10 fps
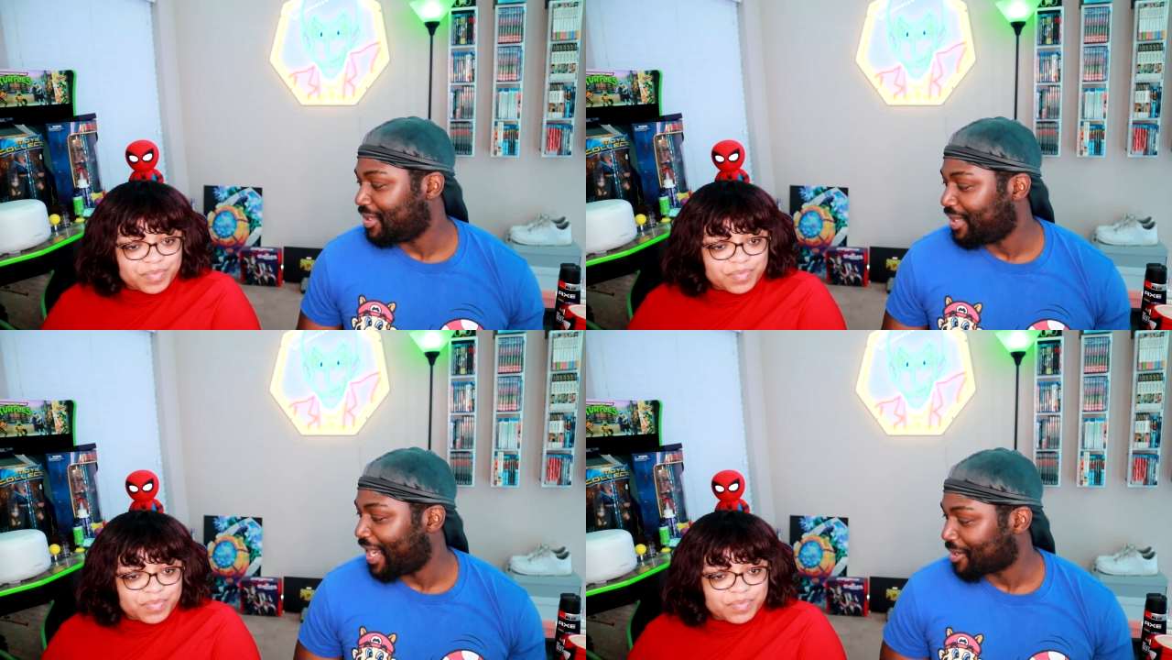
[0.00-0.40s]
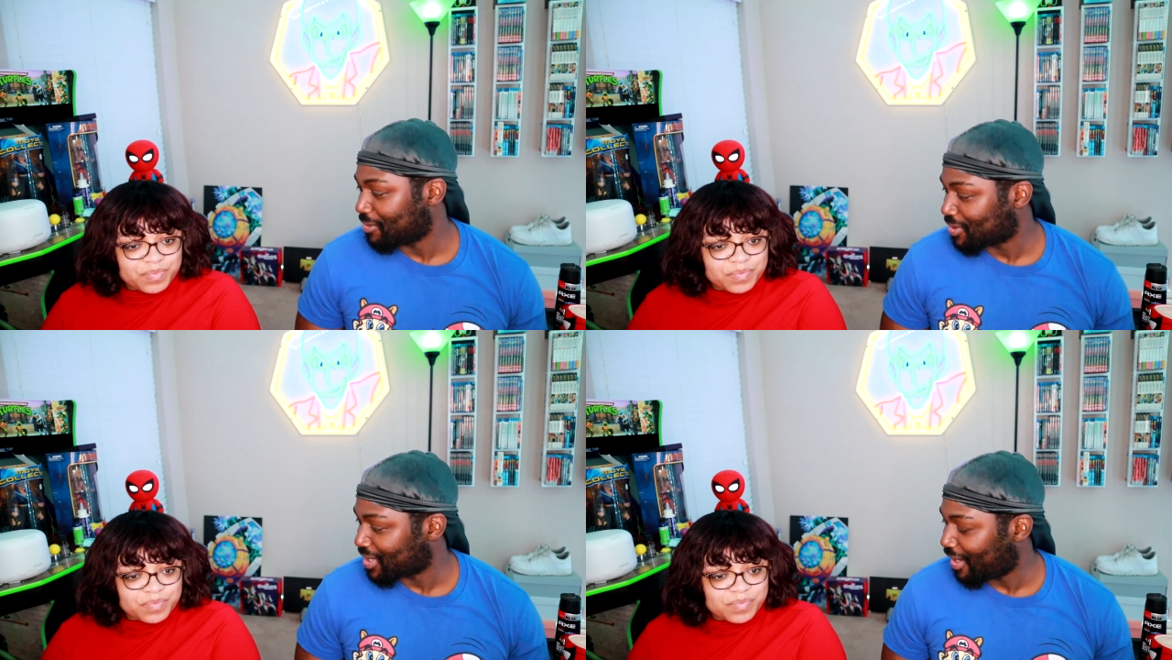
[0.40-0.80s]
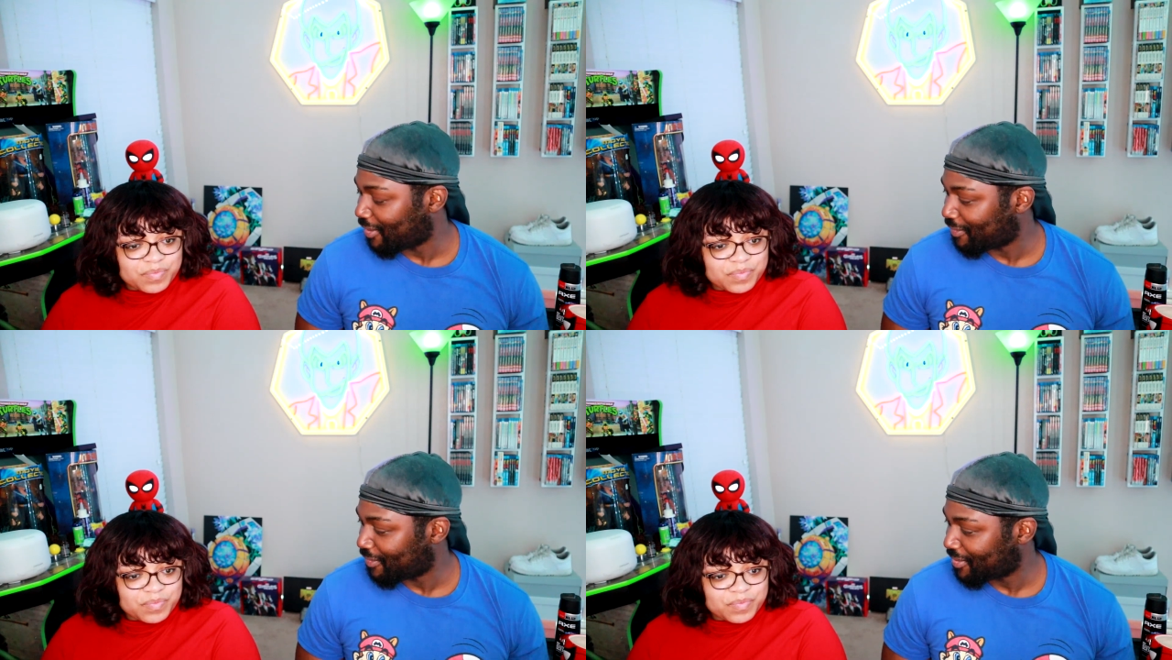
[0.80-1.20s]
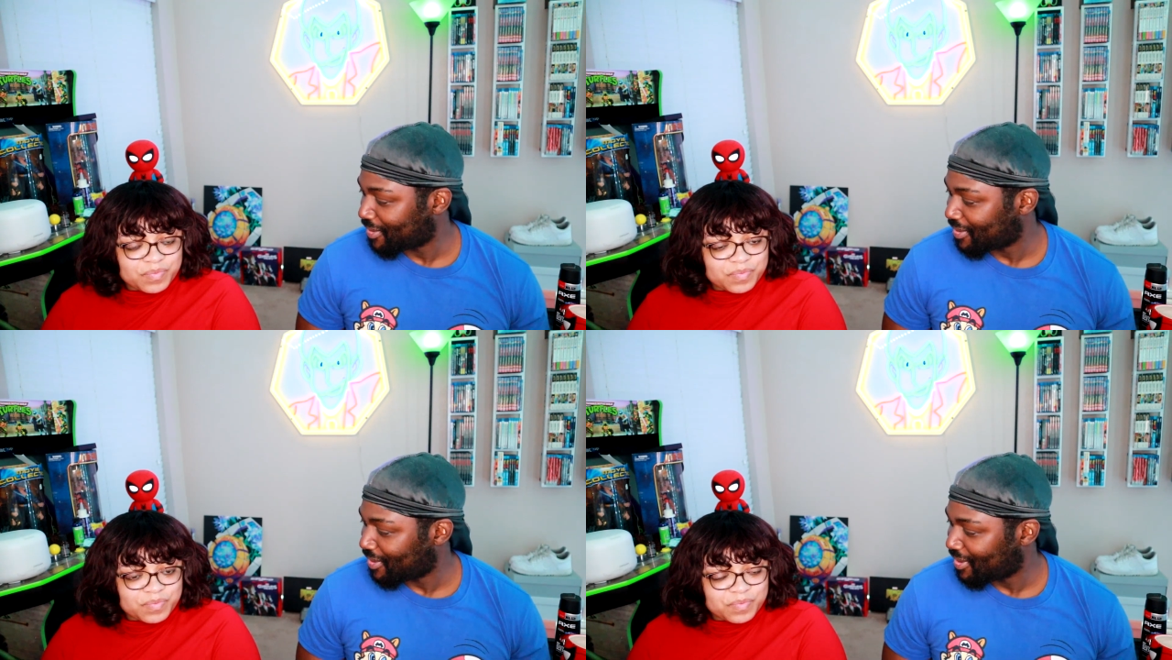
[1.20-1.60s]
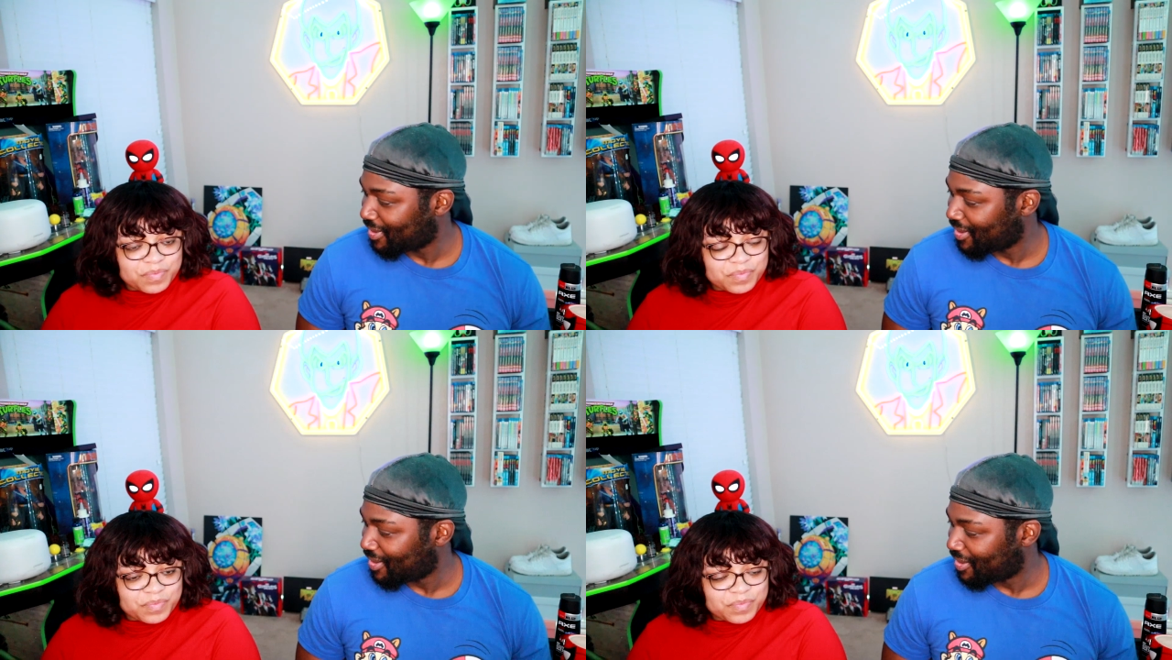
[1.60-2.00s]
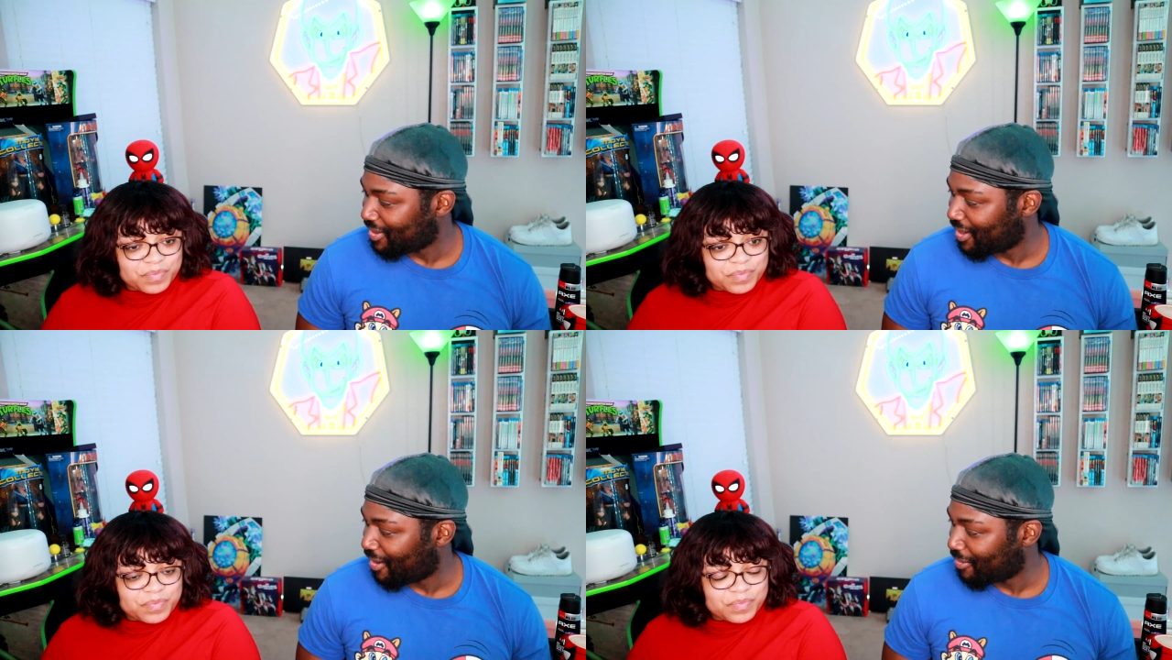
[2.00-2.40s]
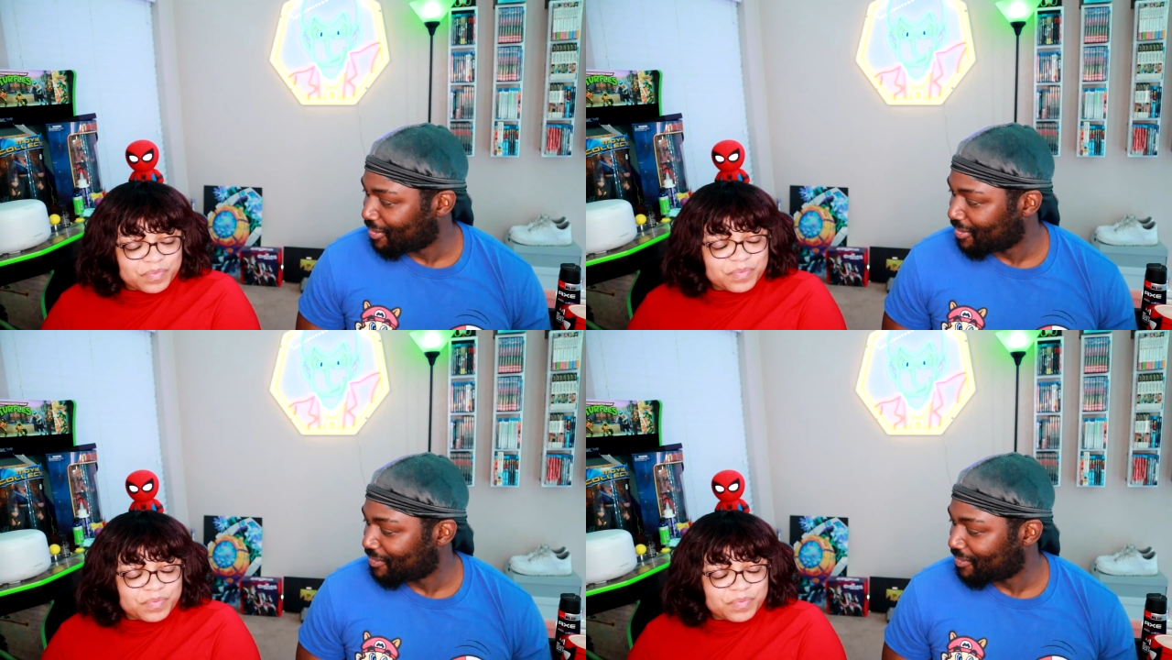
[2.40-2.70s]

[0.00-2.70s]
Speaker 1: nectar stuff, you know,